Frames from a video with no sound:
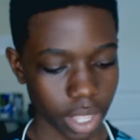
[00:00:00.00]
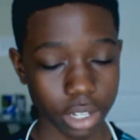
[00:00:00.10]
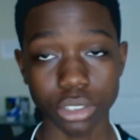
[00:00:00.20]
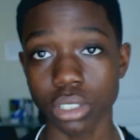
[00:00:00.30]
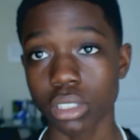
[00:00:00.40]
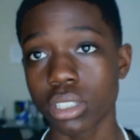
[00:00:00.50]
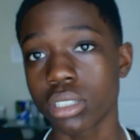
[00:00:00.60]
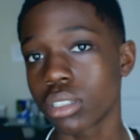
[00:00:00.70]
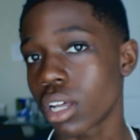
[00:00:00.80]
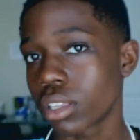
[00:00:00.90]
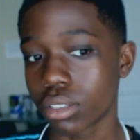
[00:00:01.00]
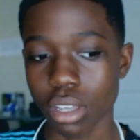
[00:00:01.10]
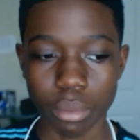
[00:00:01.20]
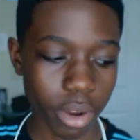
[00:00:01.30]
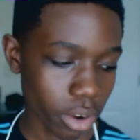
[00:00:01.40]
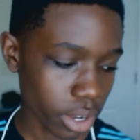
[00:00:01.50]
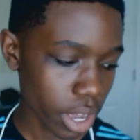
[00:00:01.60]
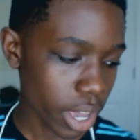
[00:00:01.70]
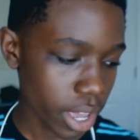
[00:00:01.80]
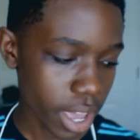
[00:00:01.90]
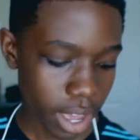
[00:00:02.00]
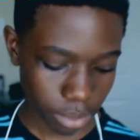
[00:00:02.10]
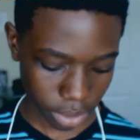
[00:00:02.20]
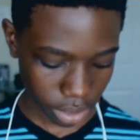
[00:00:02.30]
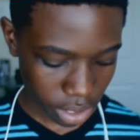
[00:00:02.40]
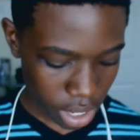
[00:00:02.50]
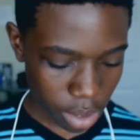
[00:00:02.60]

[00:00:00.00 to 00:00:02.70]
Actually, this is not the same bearing I had with it.